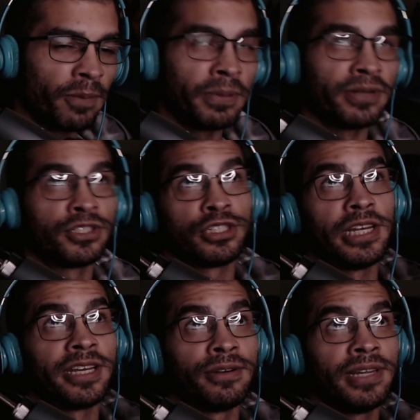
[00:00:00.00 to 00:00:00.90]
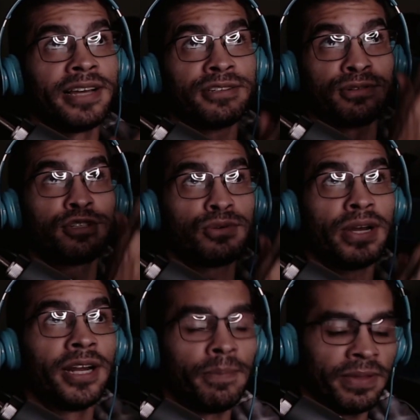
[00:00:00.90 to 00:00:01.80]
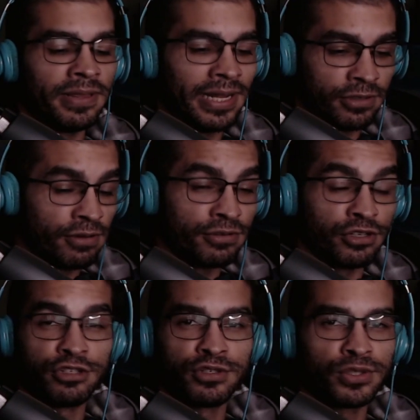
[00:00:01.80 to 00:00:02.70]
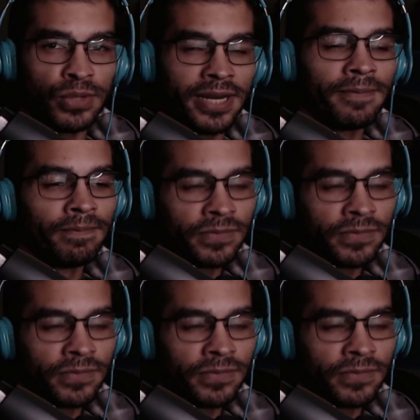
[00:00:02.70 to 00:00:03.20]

but just like your legs are straight up and like they're just straight.